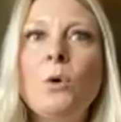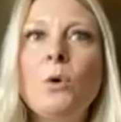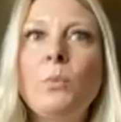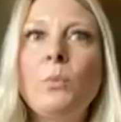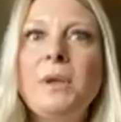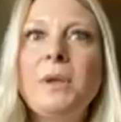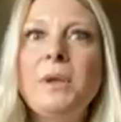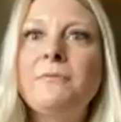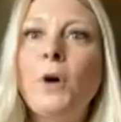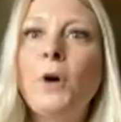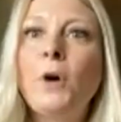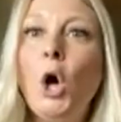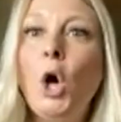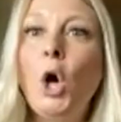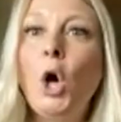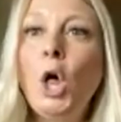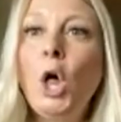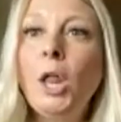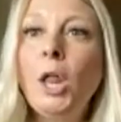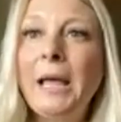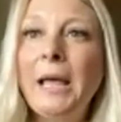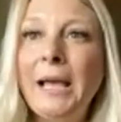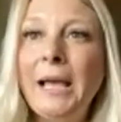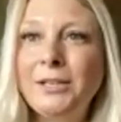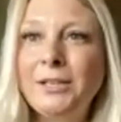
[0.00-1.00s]
we've
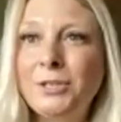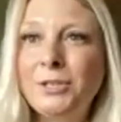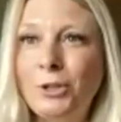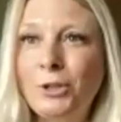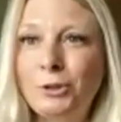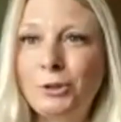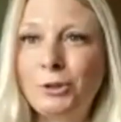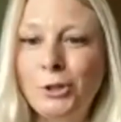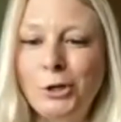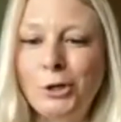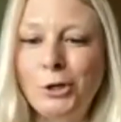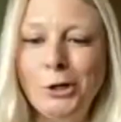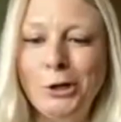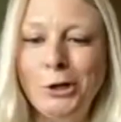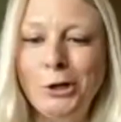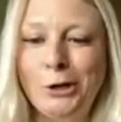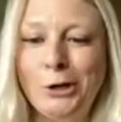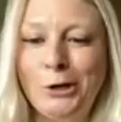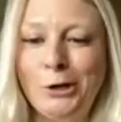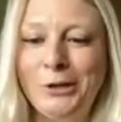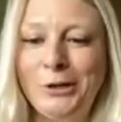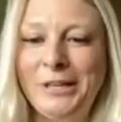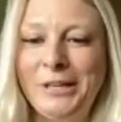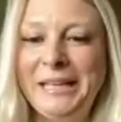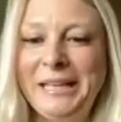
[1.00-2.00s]
all had to
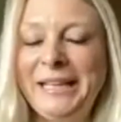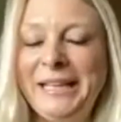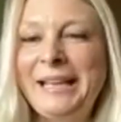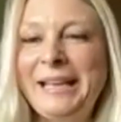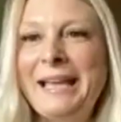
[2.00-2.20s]
learn